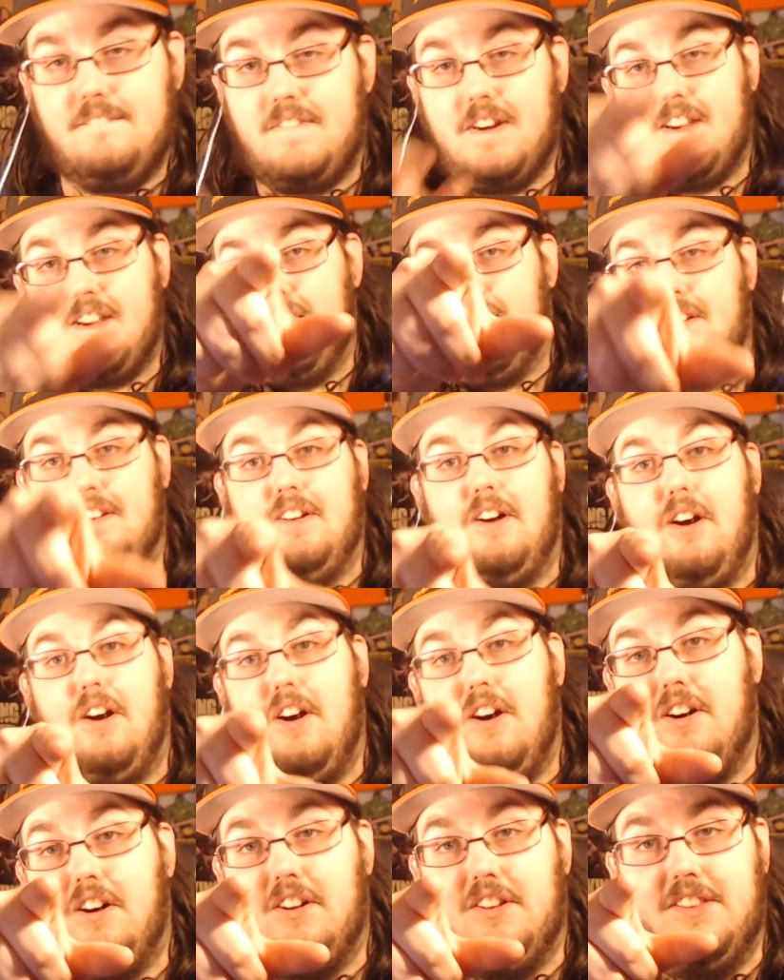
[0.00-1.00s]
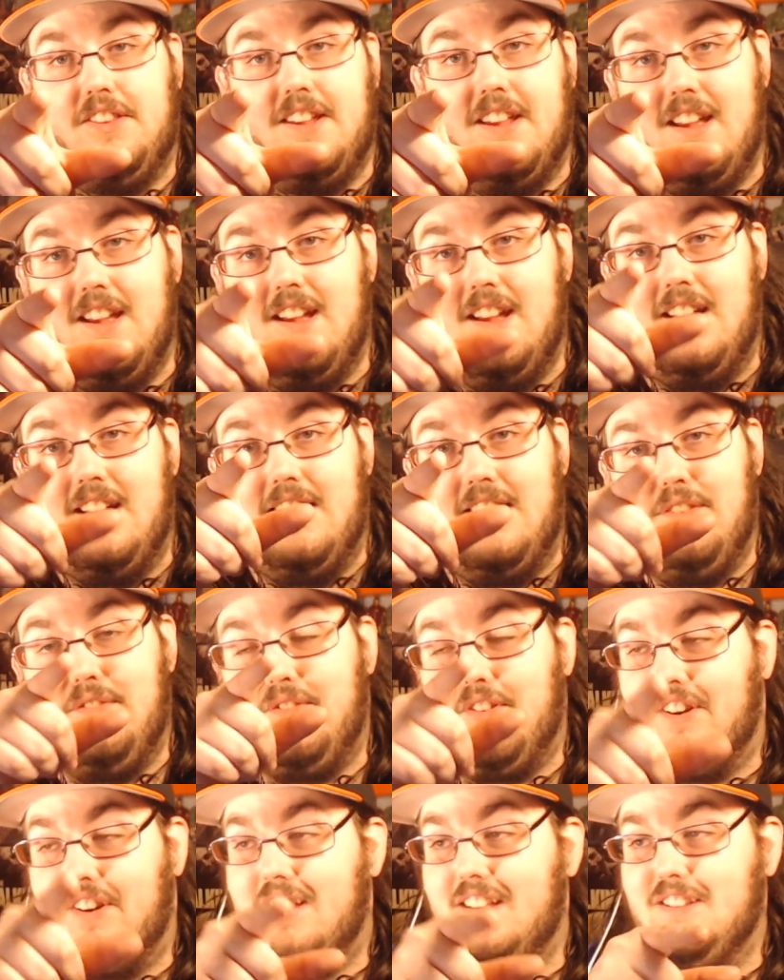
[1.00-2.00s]
Fucking called the
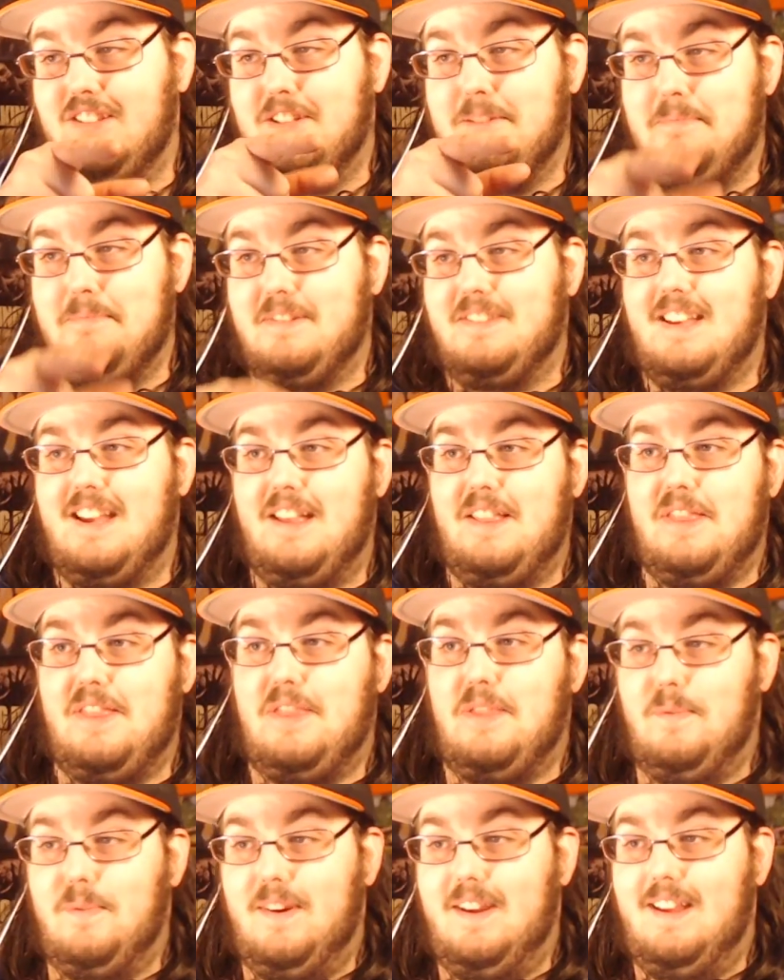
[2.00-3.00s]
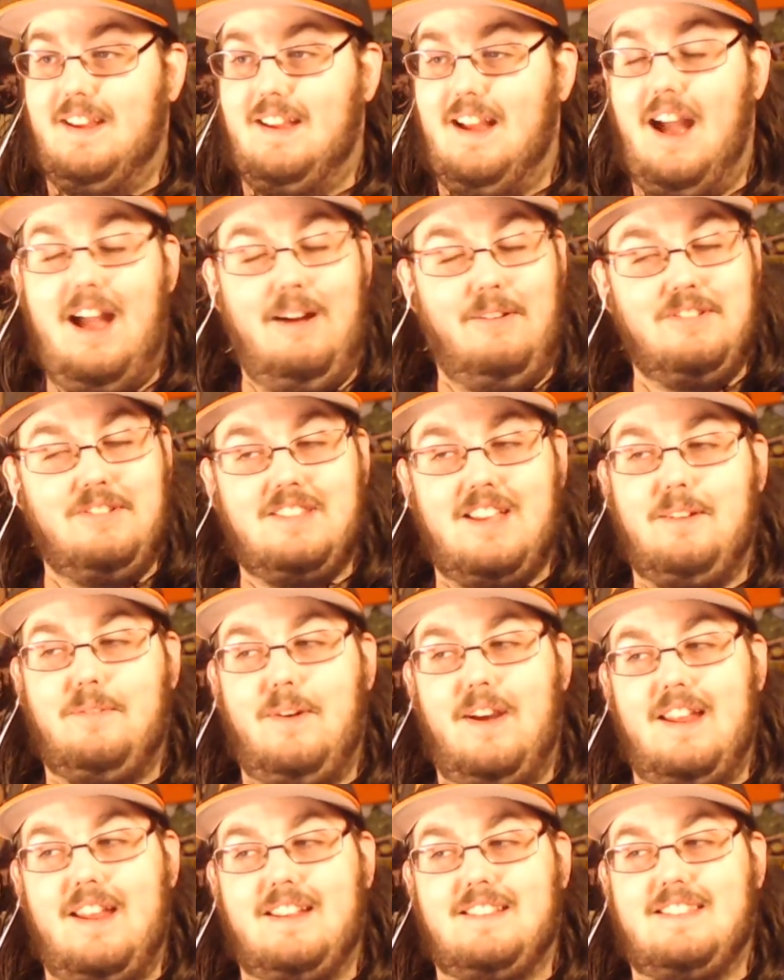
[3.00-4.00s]
freaking Super Saiyan 3. I was like,
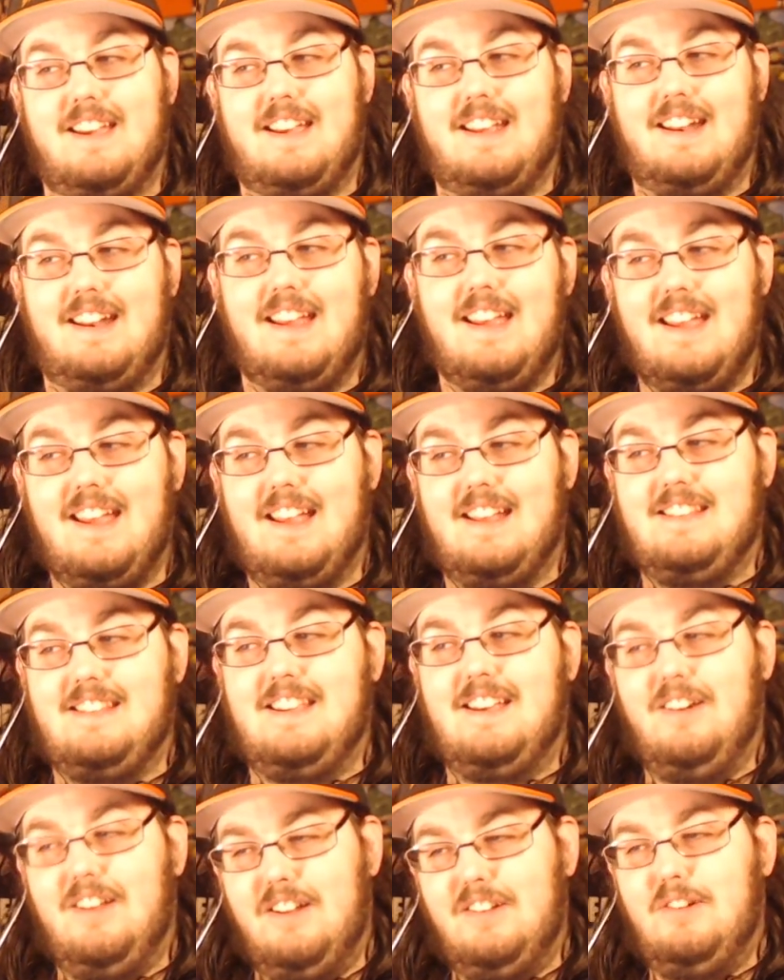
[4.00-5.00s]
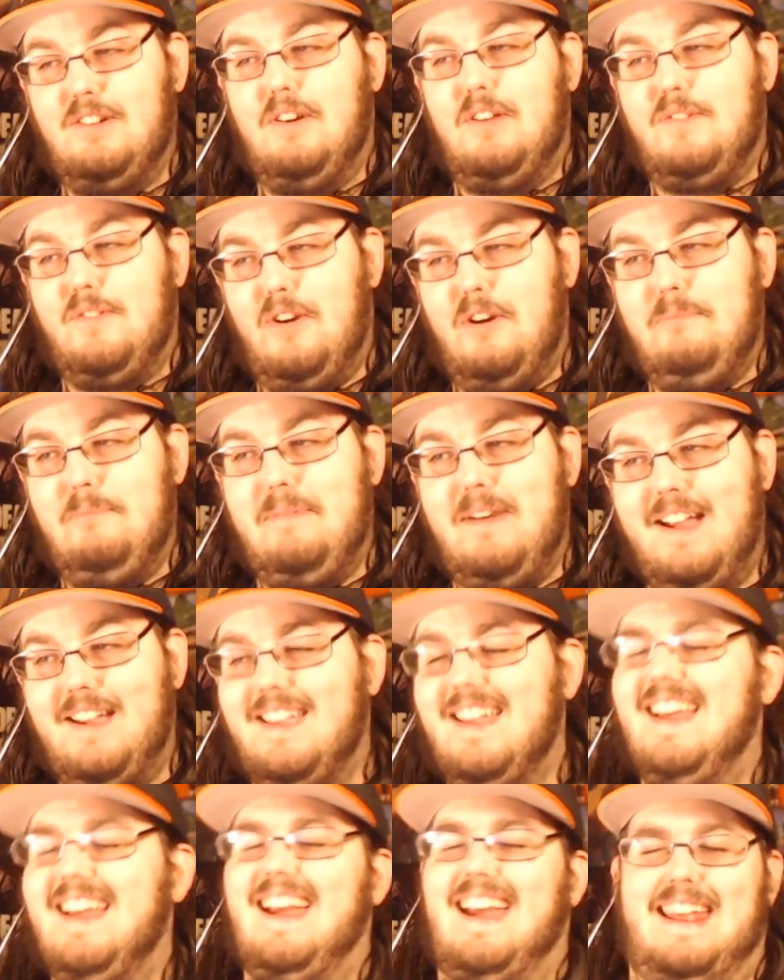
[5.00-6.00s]
wait a second. Is he gonna do a
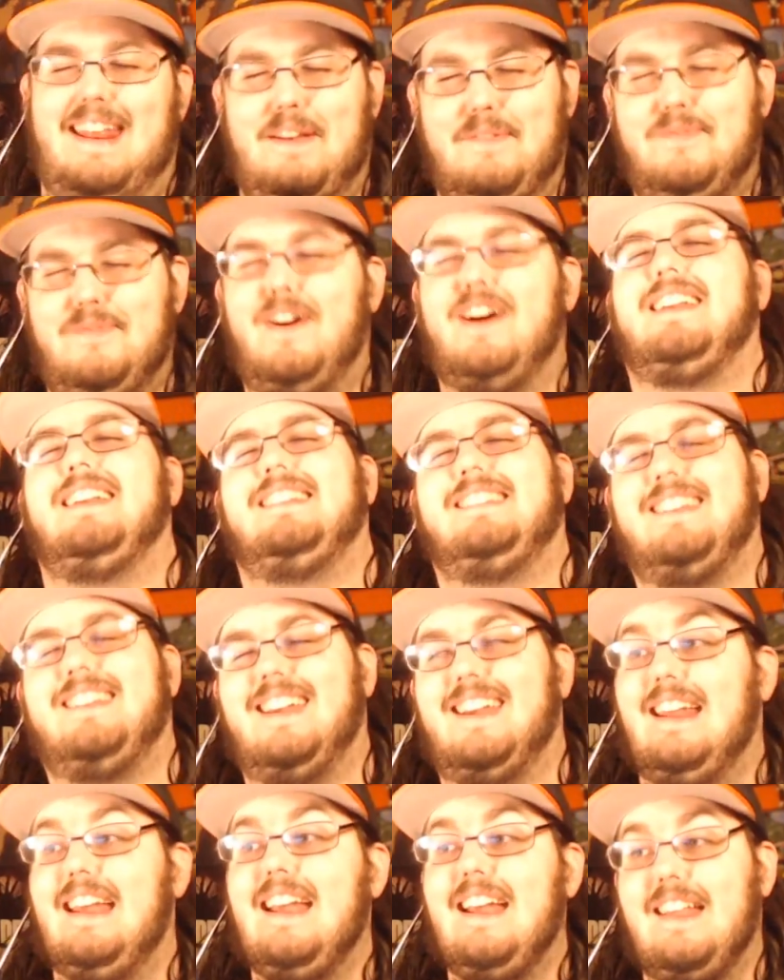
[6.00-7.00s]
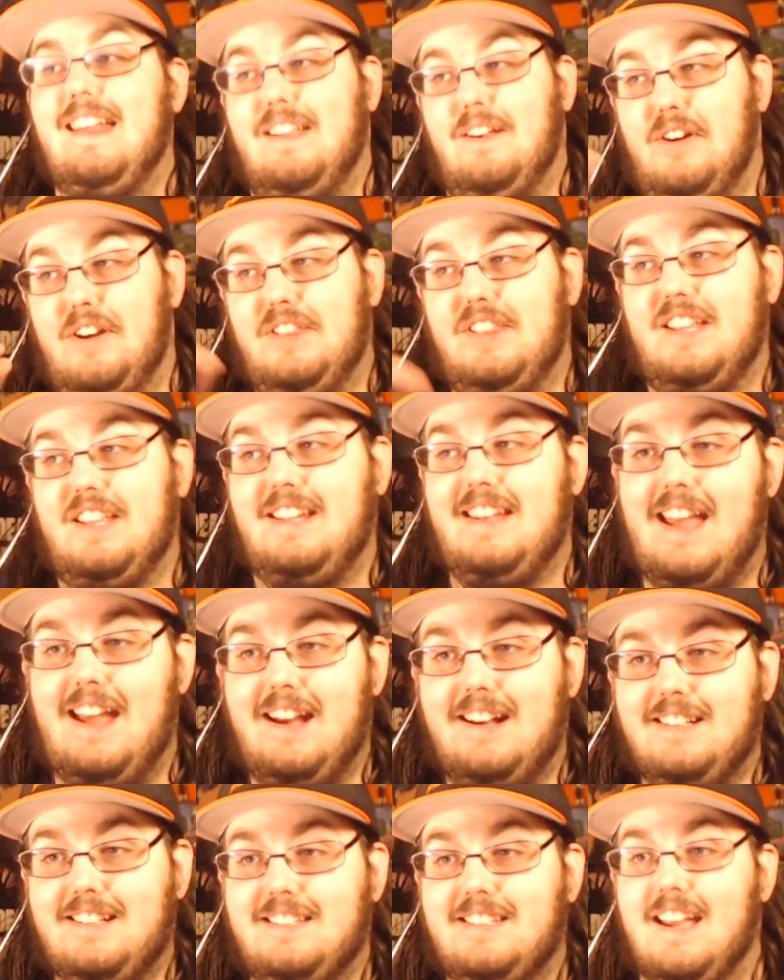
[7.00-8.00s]
throwback? And he fucking did. The only thing
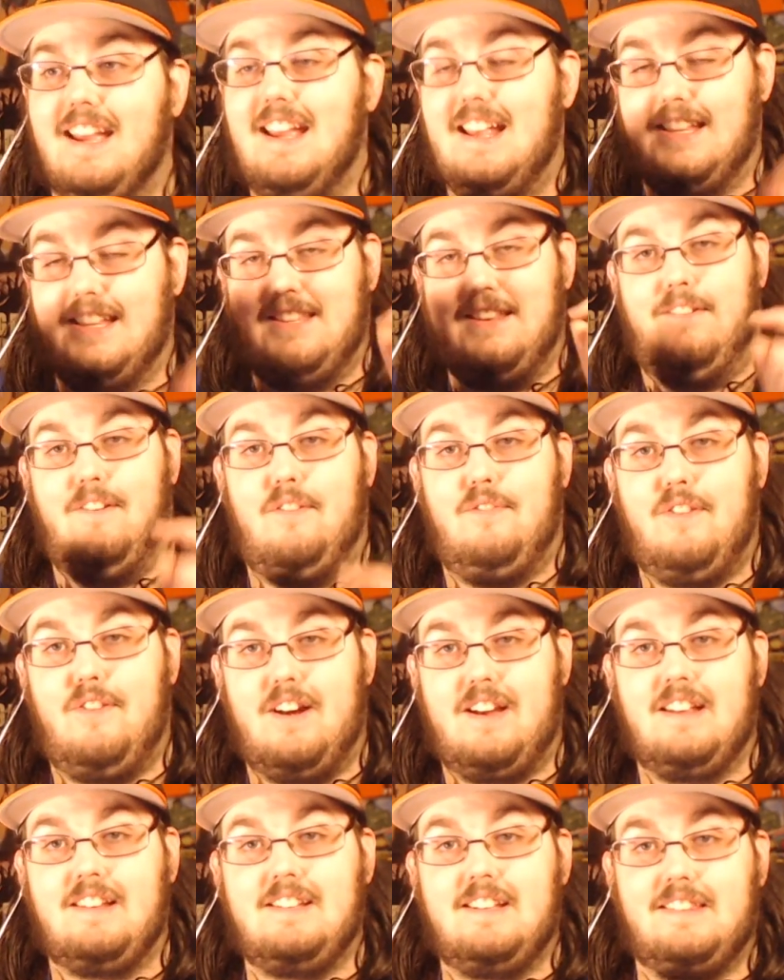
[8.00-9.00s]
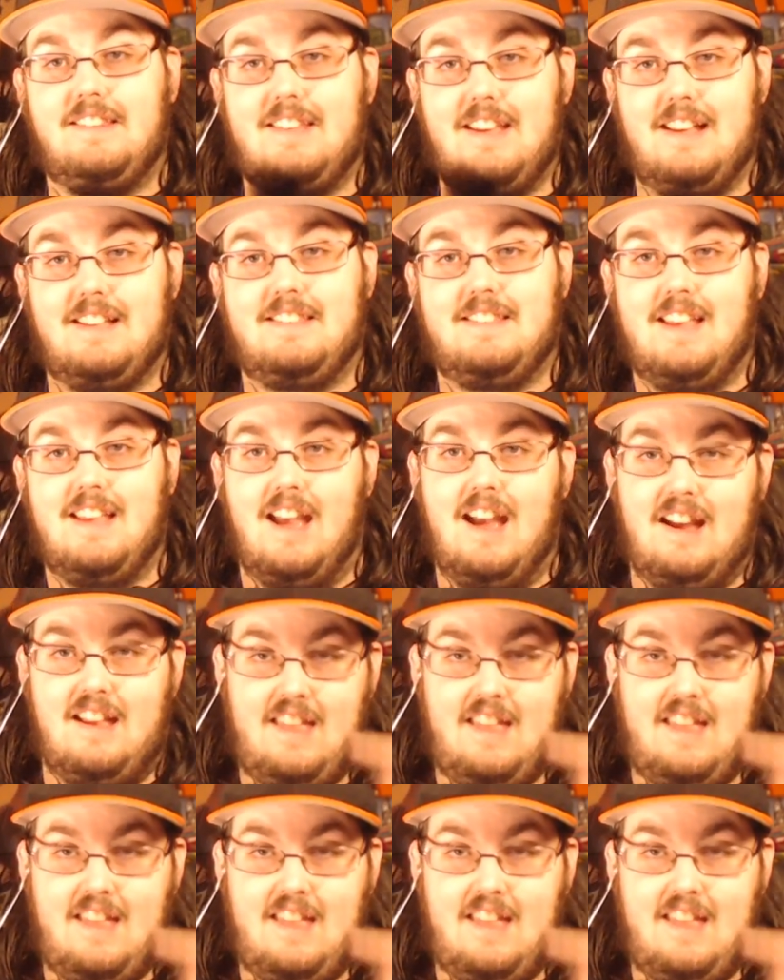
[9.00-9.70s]
next is if he fucking did this.